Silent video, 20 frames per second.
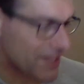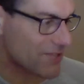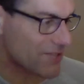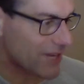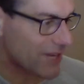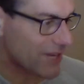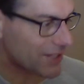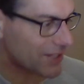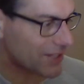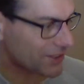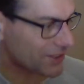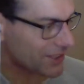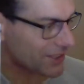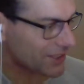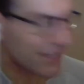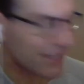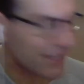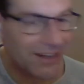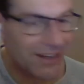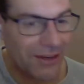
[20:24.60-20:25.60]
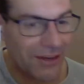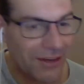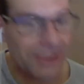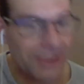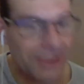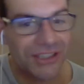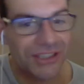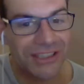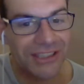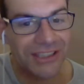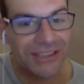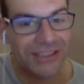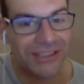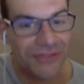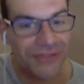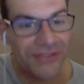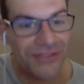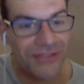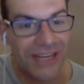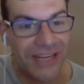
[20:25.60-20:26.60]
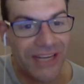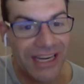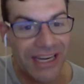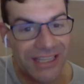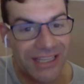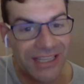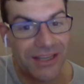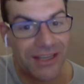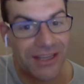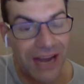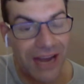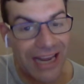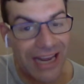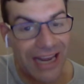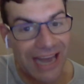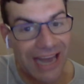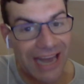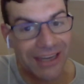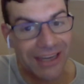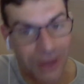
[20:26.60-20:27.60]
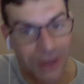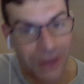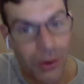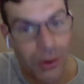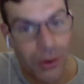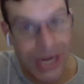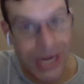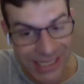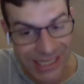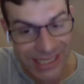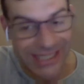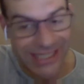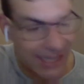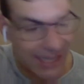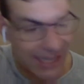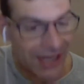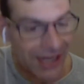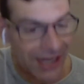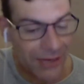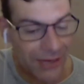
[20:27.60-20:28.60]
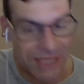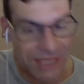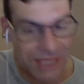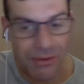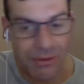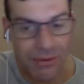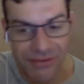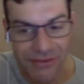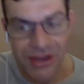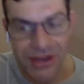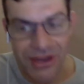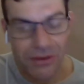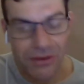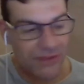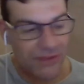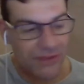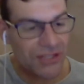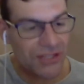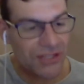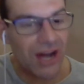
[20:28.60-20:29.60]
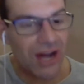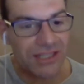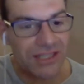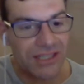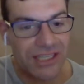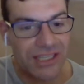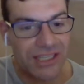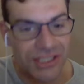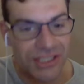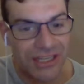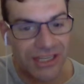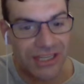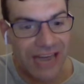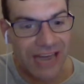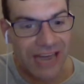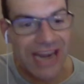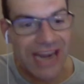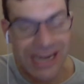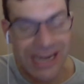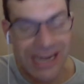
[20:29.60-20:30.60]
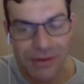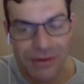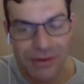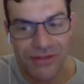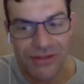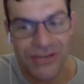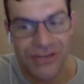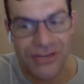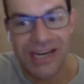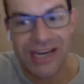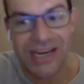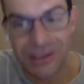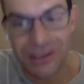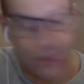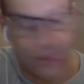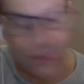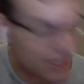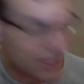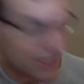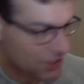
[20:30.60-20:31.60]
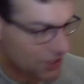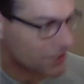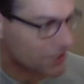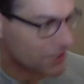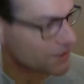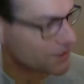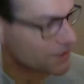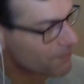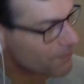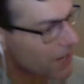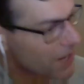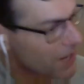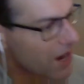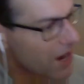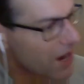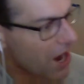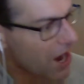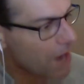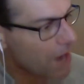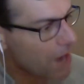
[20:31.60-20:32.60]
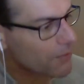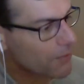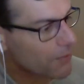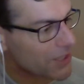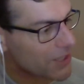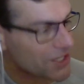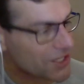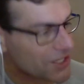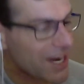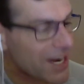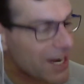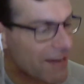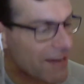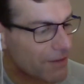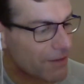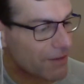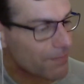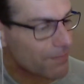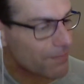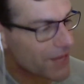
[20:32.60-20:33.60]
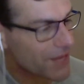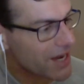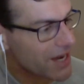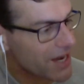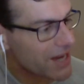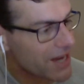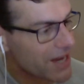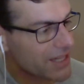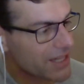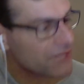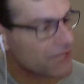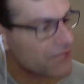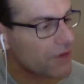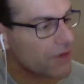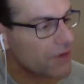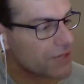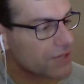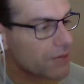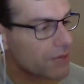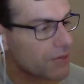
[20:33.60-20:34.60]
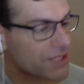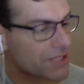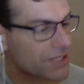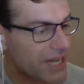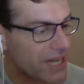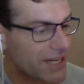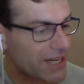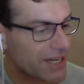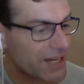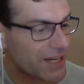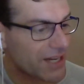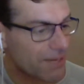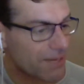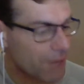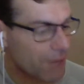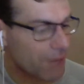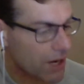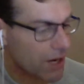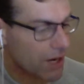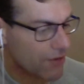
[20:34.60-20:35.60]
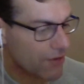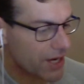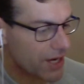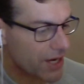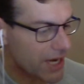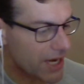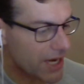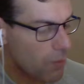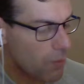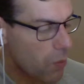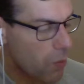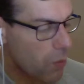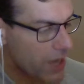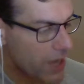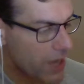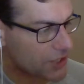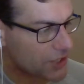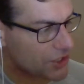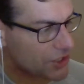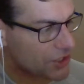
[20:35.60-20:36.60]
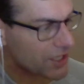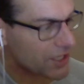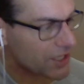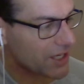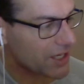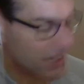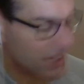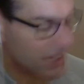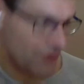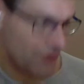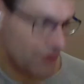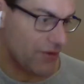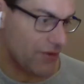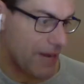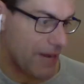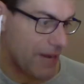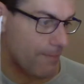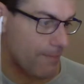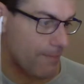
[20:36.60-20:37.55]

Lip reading: round. Question 15 is, again, quite easy, like question 1. We've started and ended with gentle questions. Question 11. This photo was taken at a park run in which country?